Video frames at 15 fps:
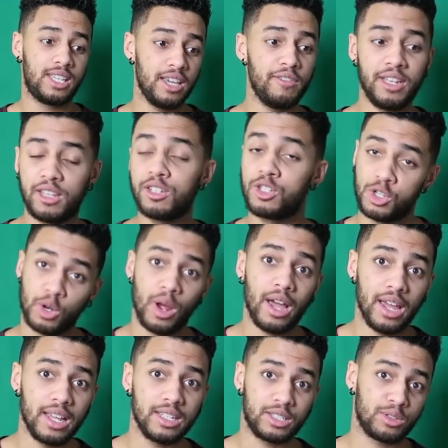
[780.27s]
give it a
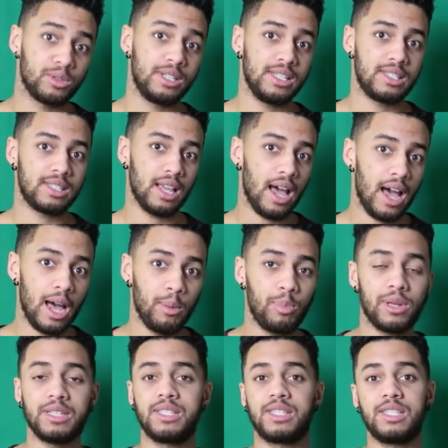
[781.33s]
try to this
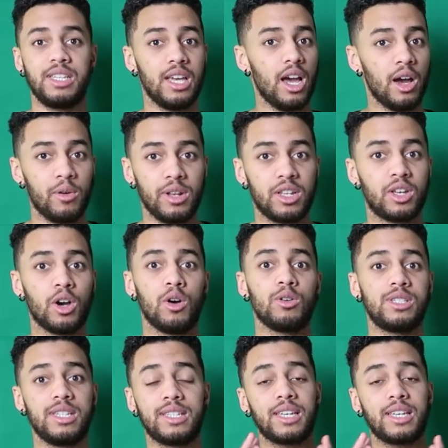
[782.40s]
app and see how it goes.